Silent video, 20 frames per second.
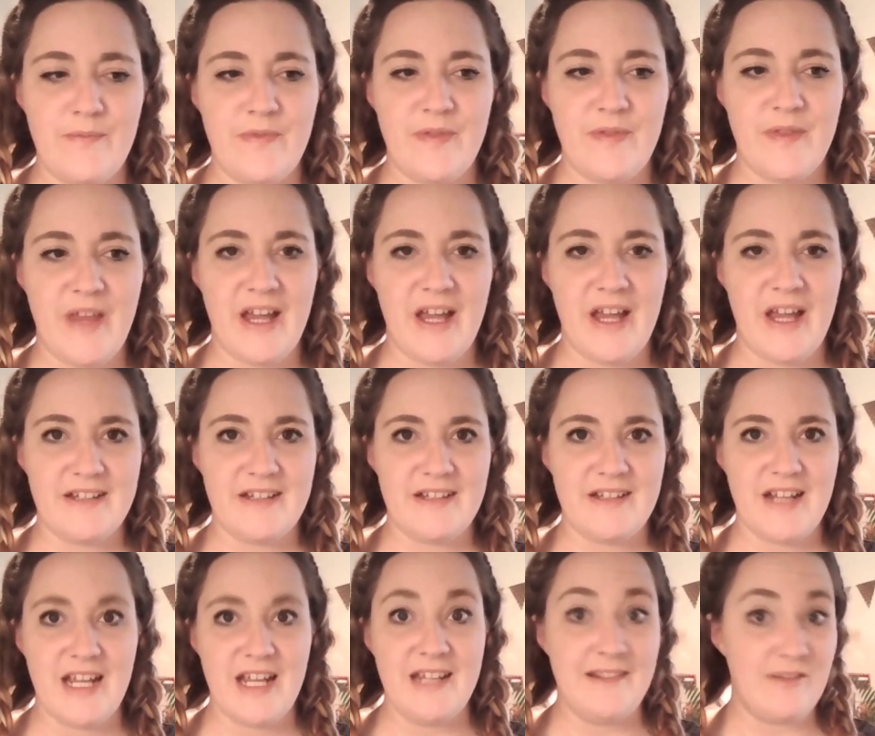that
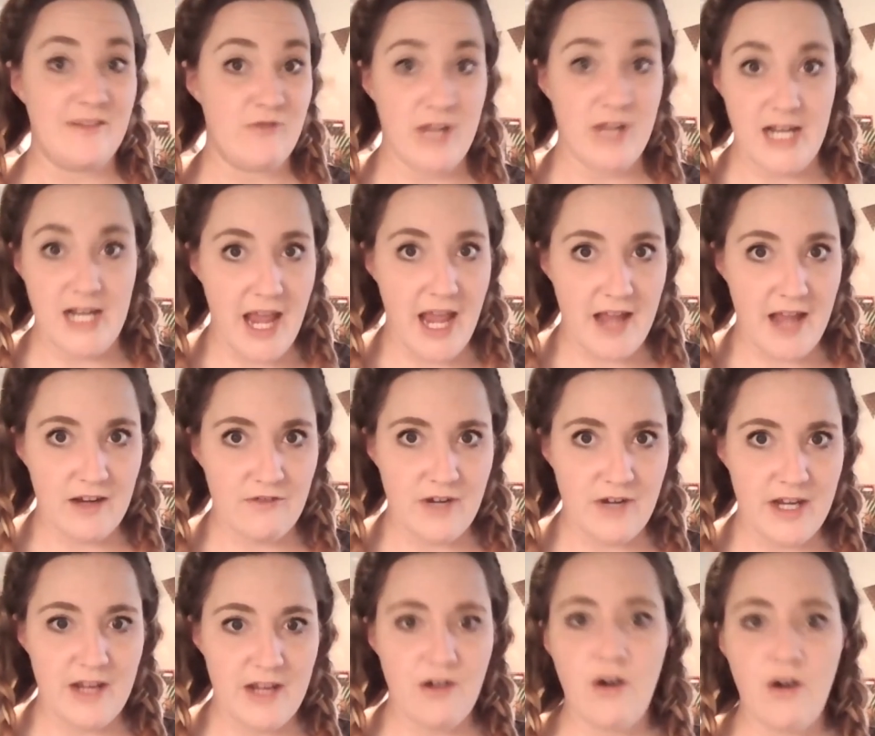is really
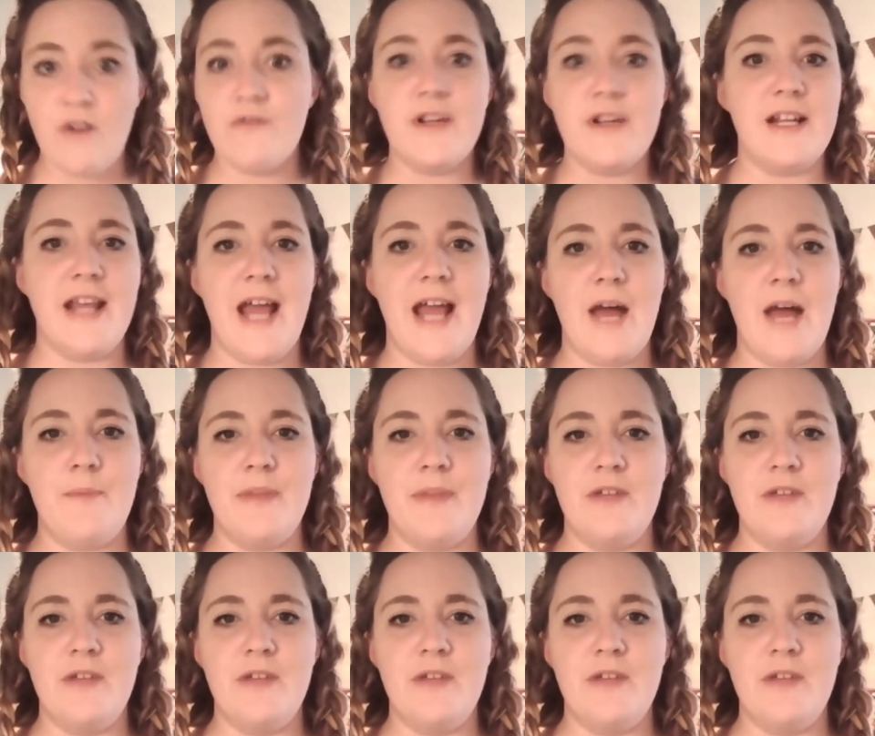angry or really happy.